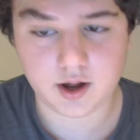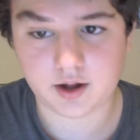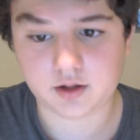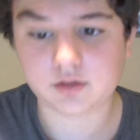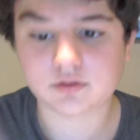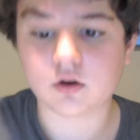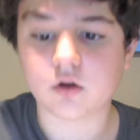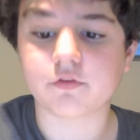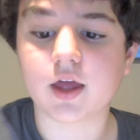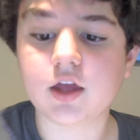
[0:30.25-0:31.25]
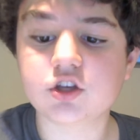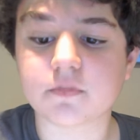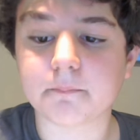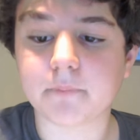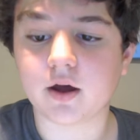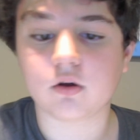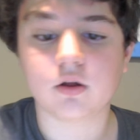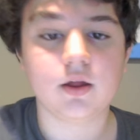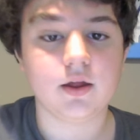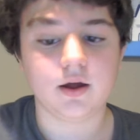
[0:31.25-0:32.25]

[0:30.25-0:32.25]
click the notification bell